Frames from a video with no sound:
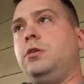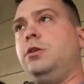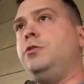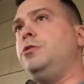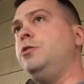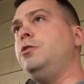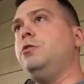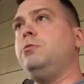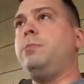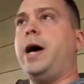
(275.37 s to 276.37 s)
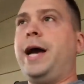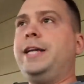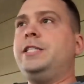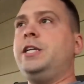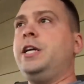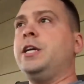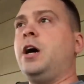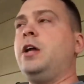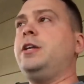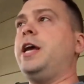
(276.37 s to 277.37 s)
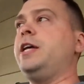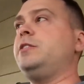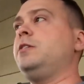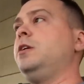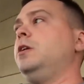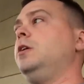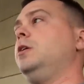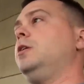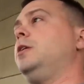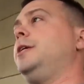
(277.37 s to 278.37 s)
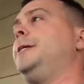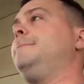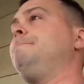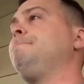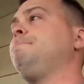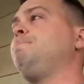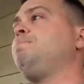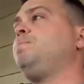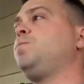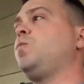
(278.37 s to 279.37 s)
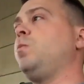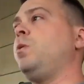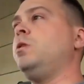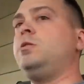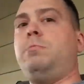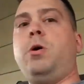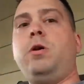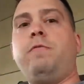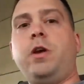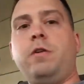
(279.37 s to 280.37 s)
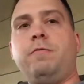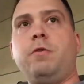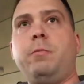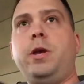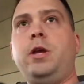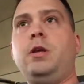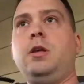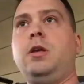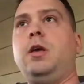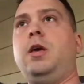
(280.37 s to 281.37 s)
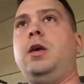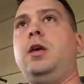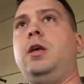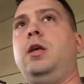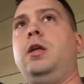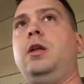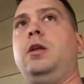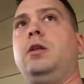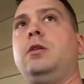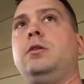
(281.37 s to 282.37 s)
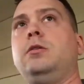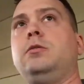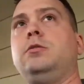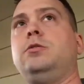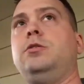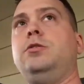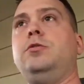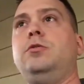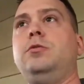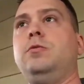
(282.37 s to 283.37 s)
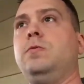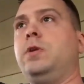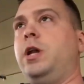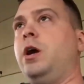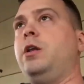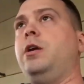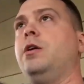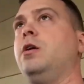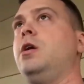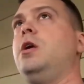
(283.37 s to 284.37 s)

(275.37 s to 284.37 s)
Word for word: YouTube IG contest um, was motivator for me in to get on here.